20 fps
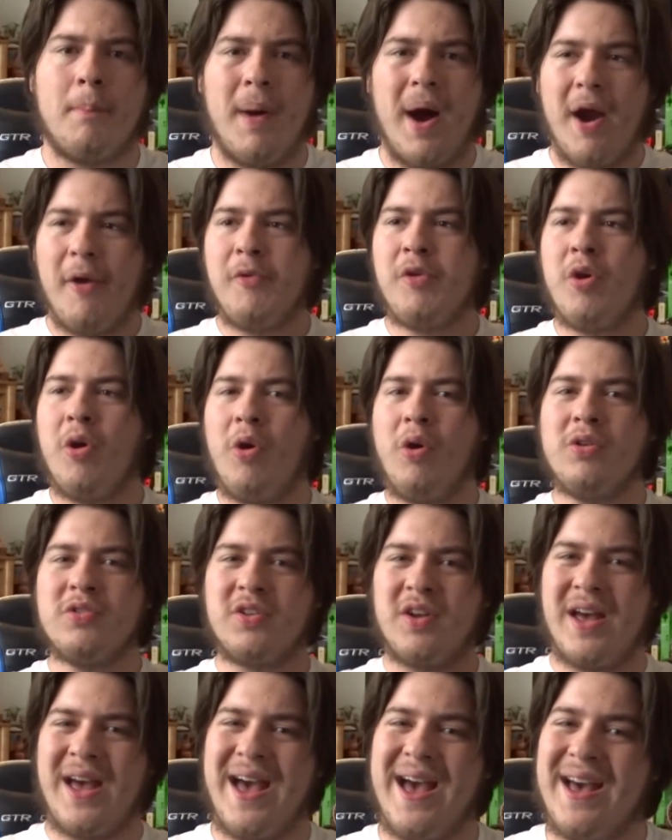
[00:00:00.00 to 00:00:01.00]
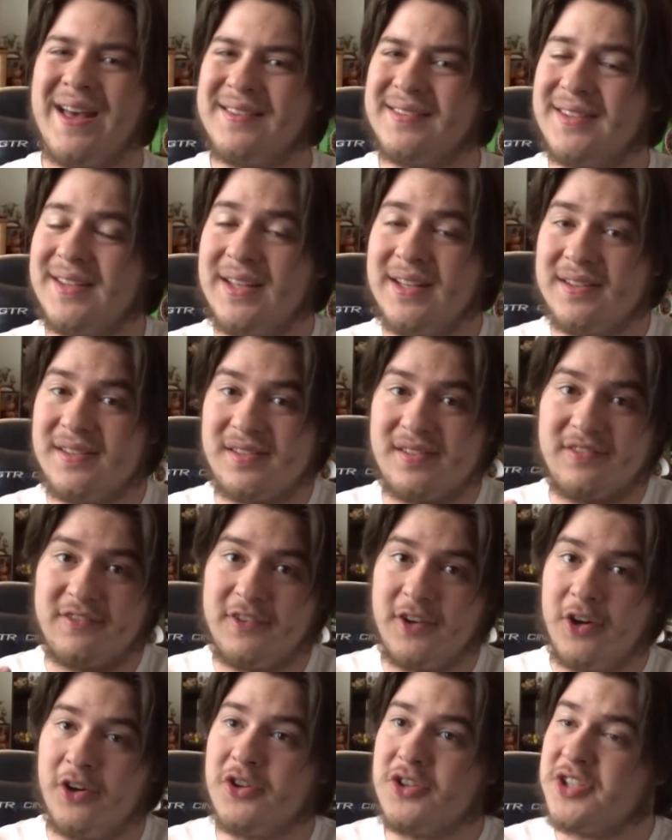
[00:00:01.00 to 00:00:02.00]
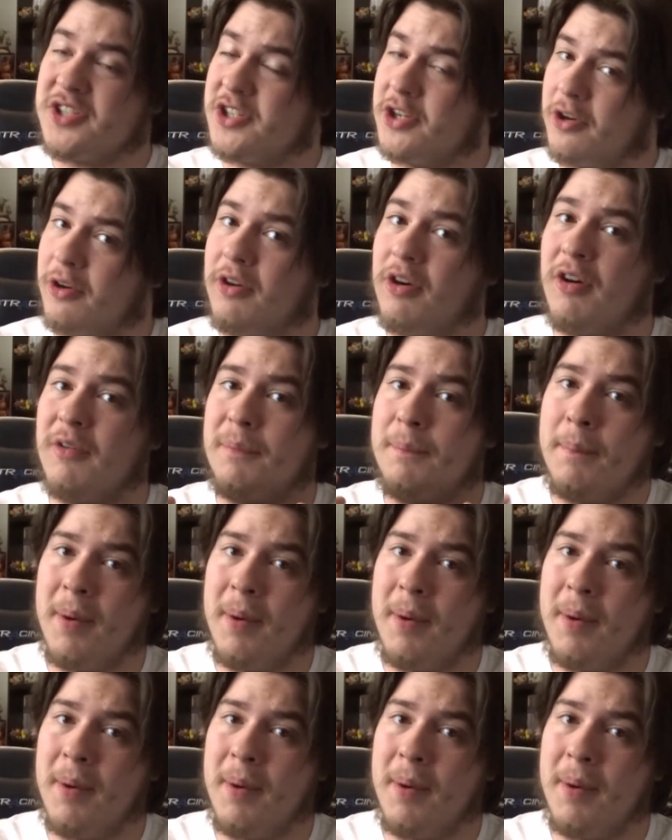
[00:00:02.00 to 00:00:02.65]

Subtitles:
Mario also has its fair share of